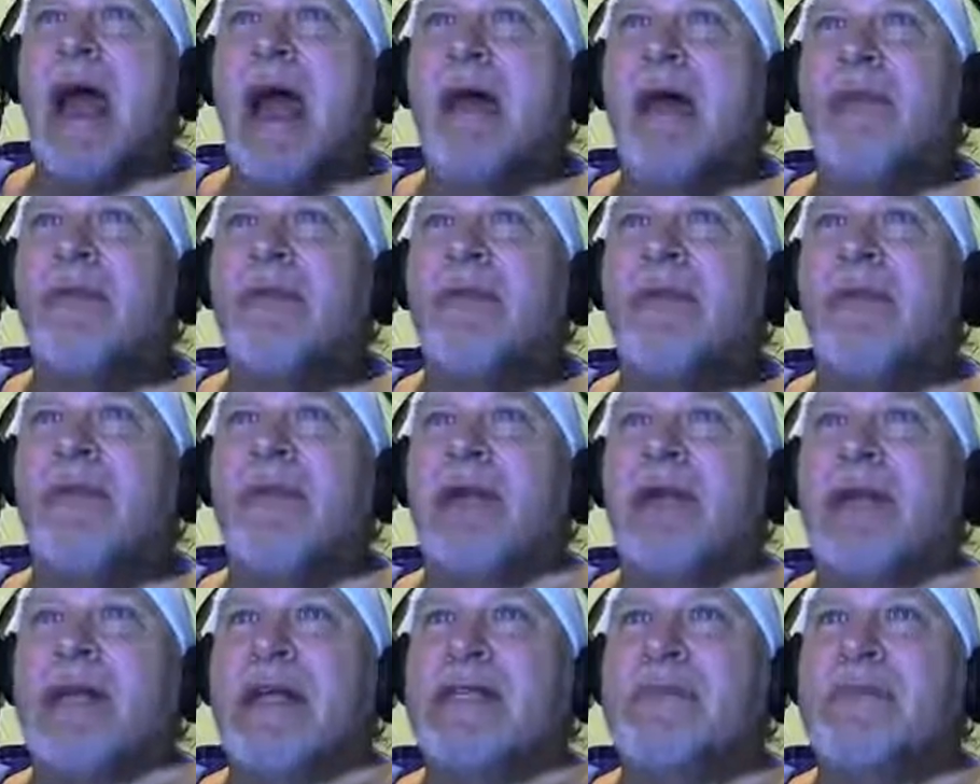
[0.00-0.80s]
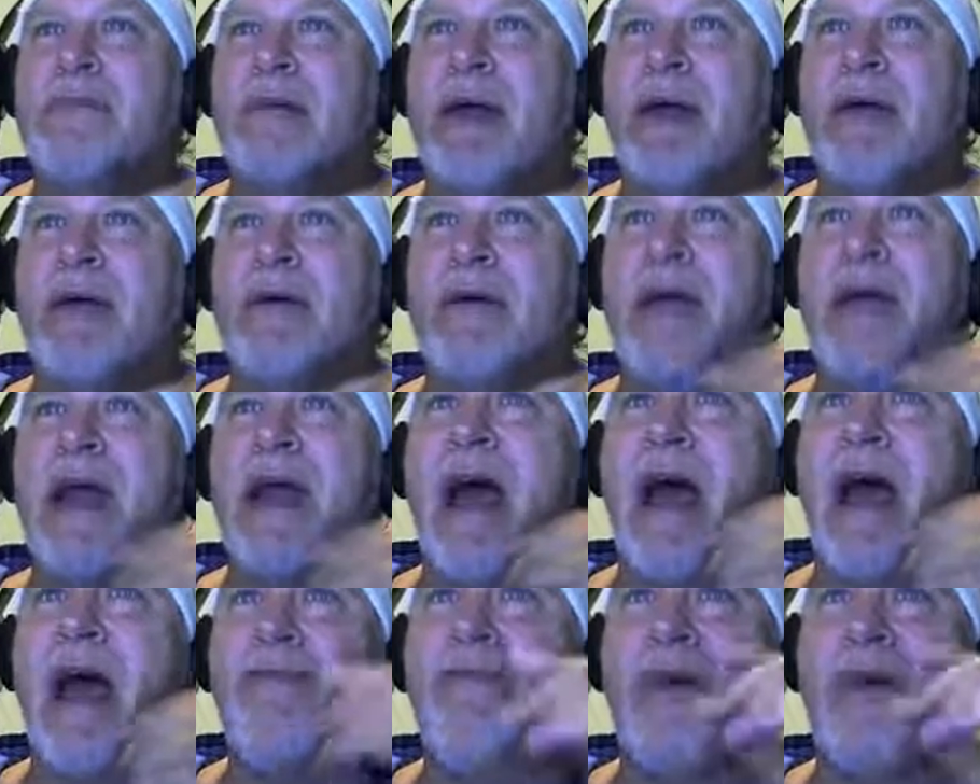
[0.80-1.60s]
and it's blown in
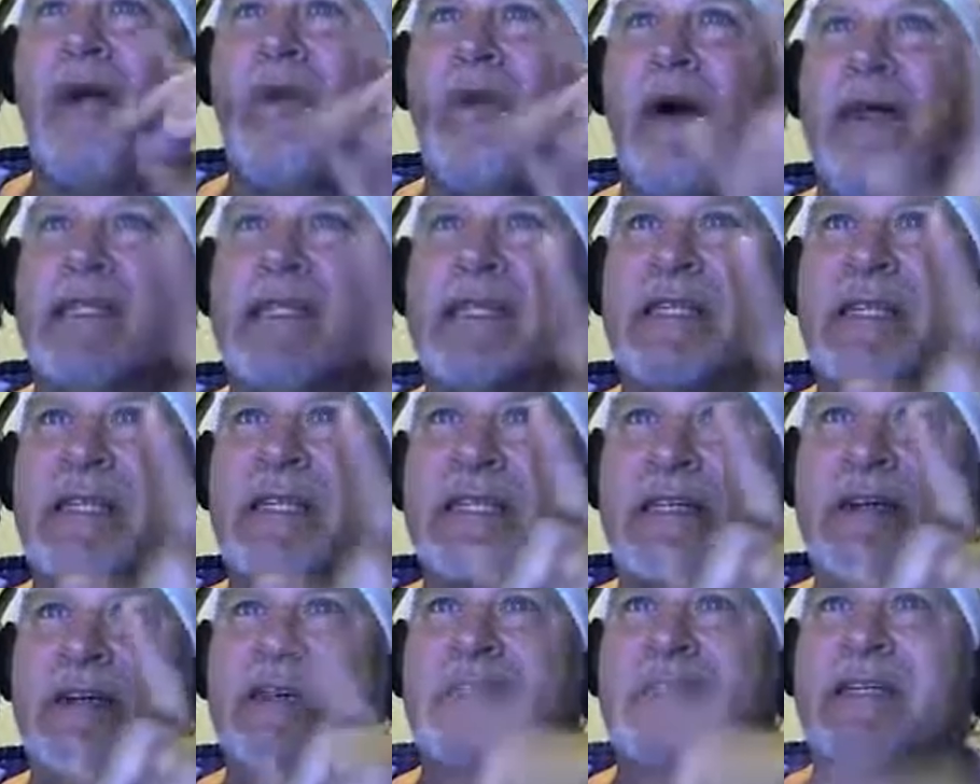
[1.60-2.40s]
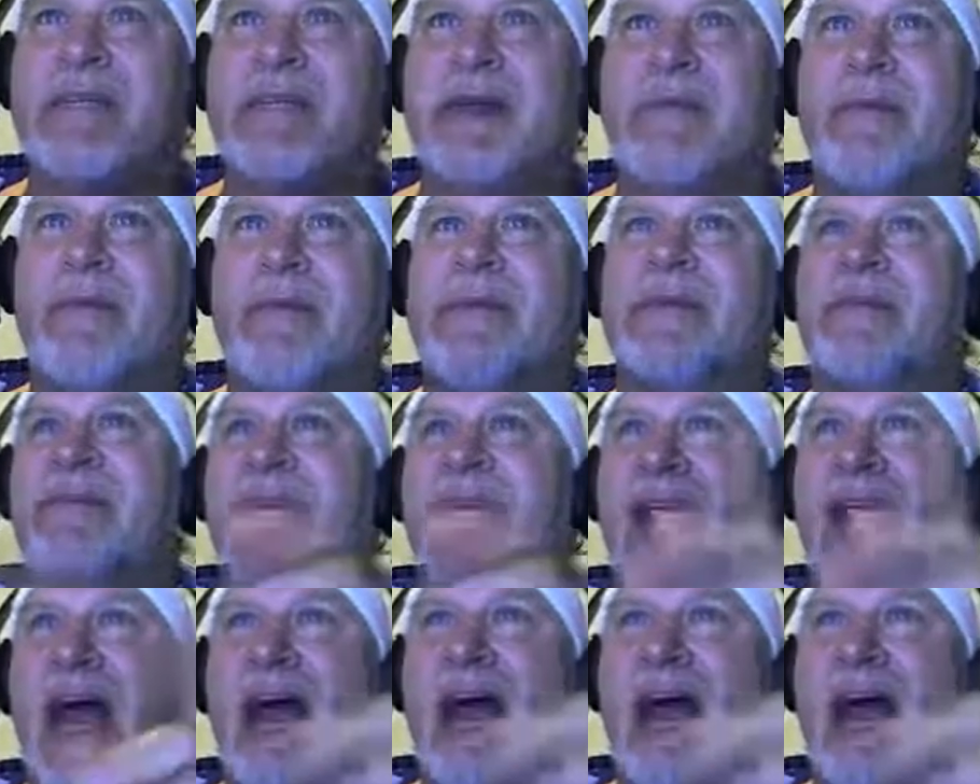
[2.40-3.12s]
half. Now watch this. Here's an image of the